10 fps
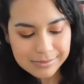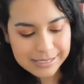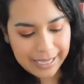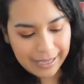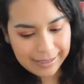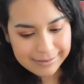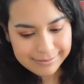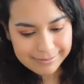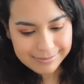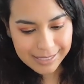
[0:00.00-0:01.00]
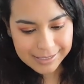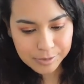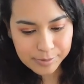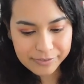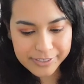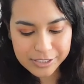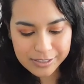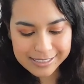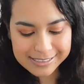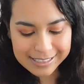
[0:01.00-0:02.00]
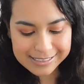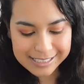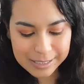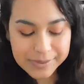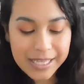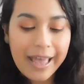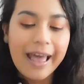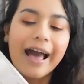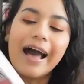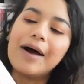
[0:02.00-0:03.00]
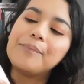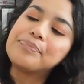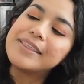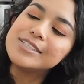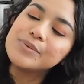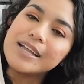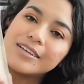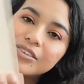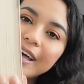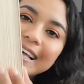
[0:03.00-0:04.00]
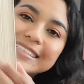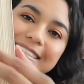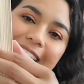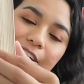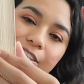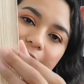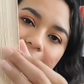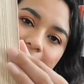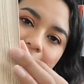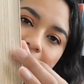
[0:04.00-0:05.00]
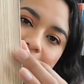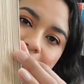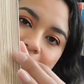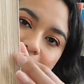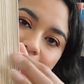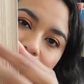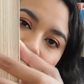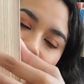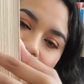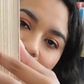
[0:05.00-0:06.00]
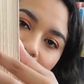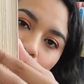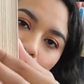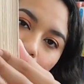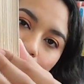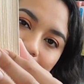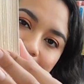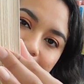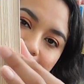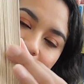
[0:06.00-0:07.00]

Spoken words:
Yeah, as superficial as that seems. This one also has deckled edges. So you see how all the pages are